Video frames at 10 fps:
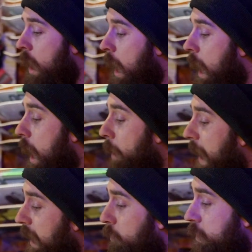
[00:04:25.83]

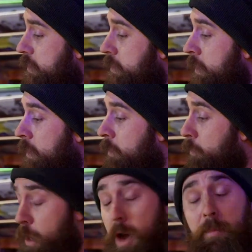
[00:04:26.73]
And it was
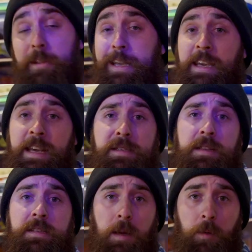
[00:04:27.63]
predominantly kids in
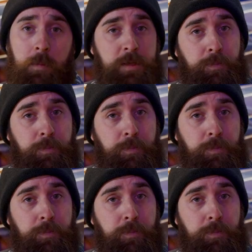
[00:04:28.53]
the suburbs